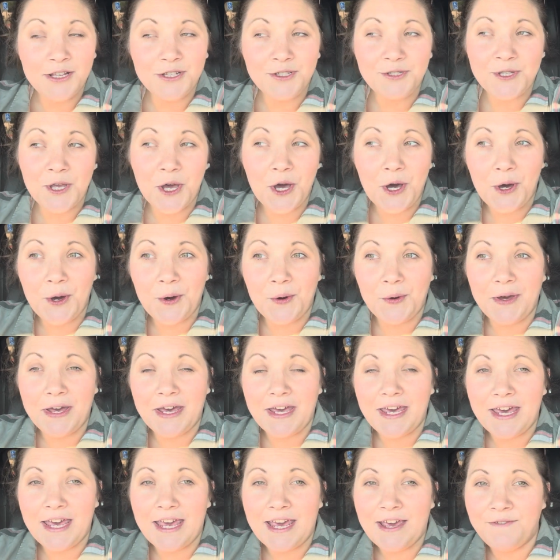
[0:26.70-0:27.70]
So
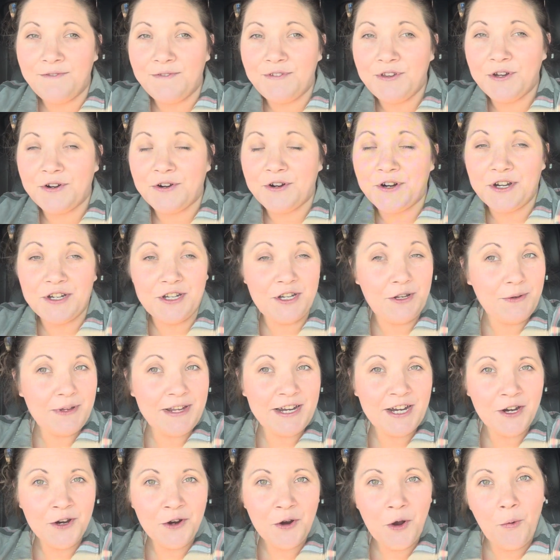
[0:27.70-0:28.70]
if you're new
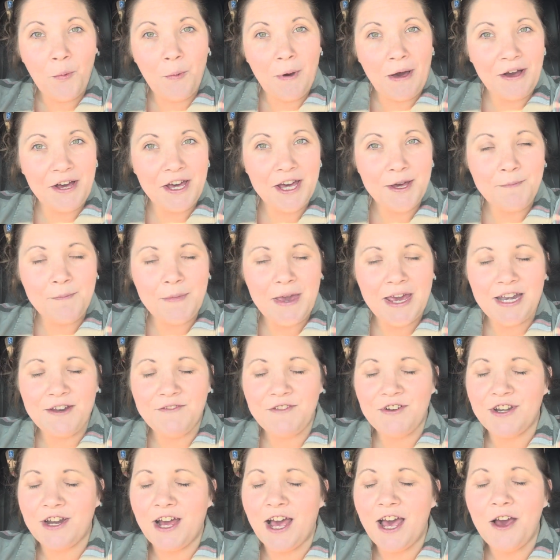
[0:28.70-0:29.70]
here, welcome, and if
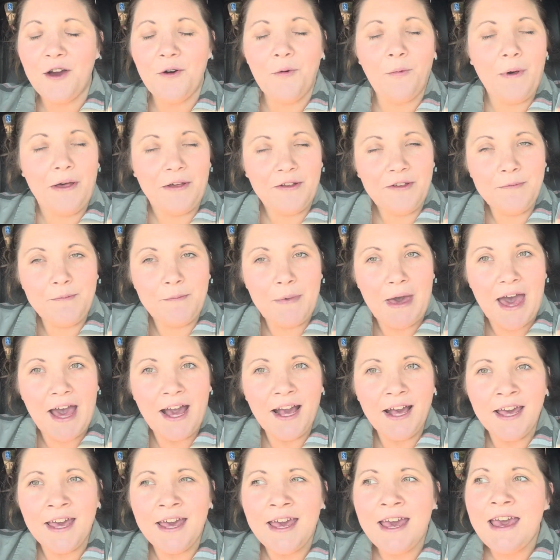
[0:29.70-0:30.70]
you're not, welcome back.
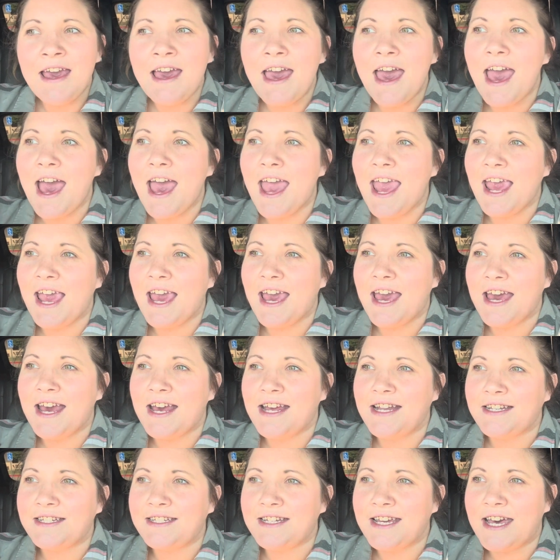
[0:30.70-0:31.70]

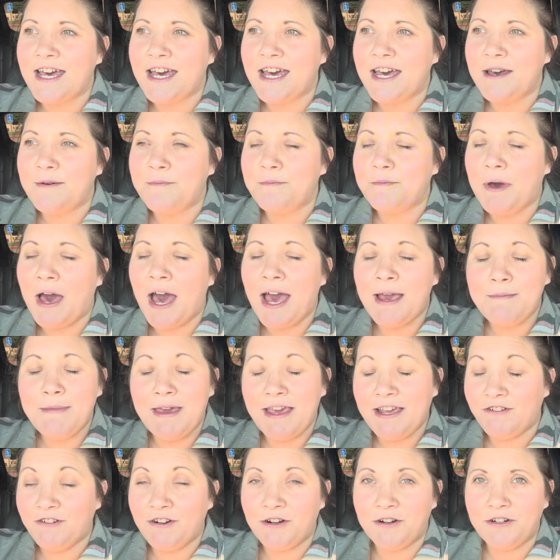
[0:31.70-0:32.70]
And I
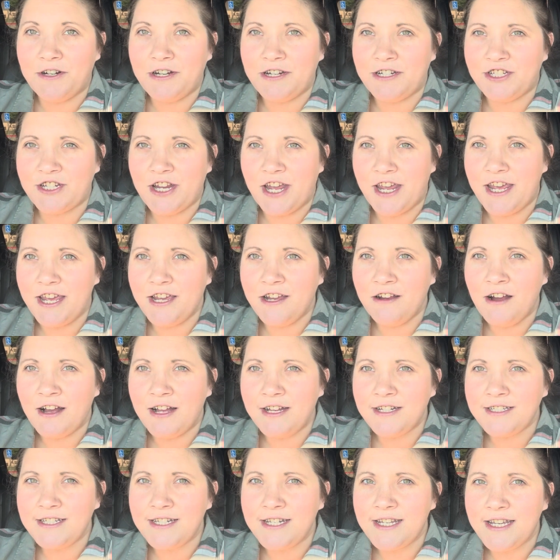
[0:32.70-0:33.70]
make crochet
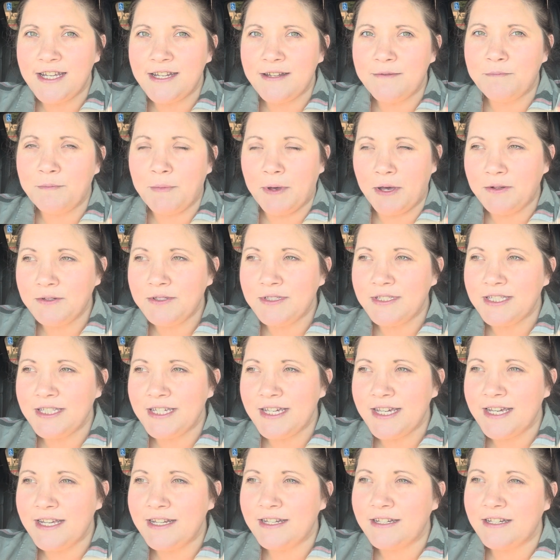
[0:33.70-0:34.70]
content
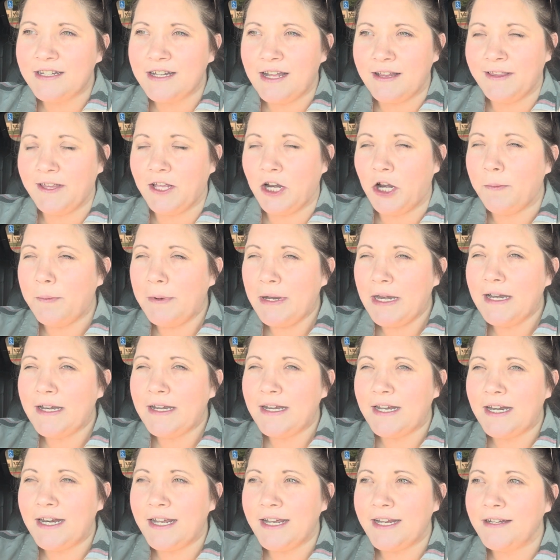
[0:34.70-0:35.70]
mostly, a little bit of
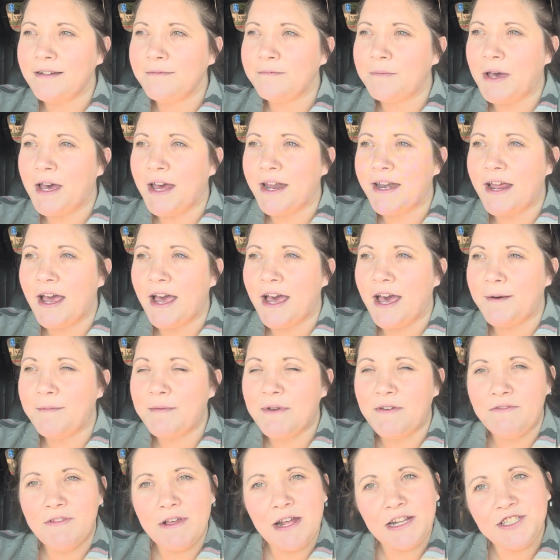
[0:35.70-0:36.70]
knitting, but
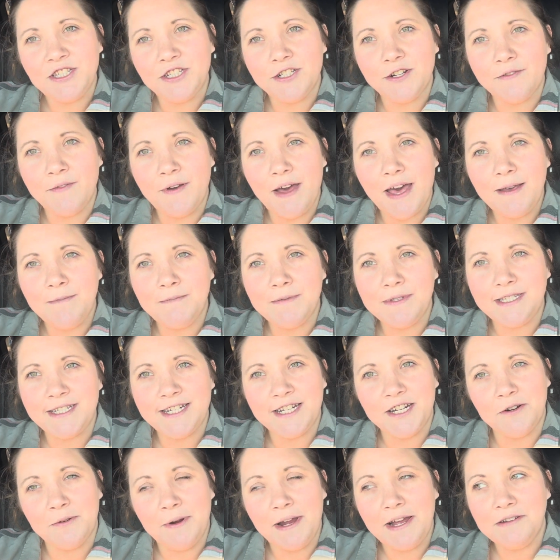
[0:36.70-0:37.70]
if that's your vibe,
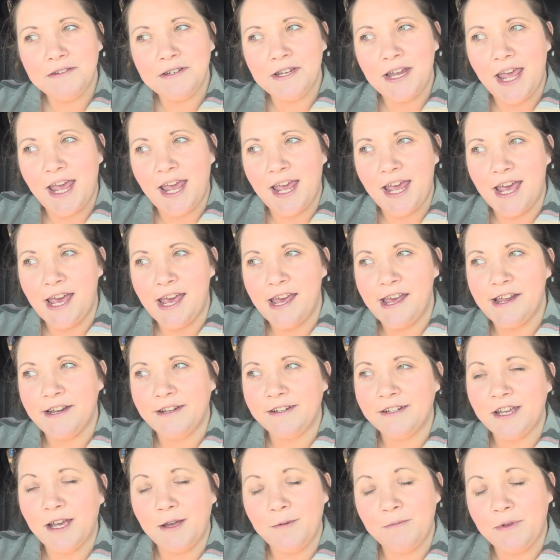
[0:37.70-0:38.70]
stick around
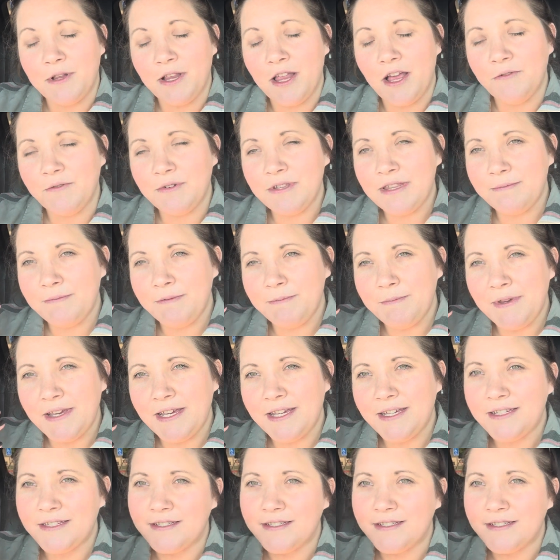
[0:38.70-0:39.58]
and come along with me.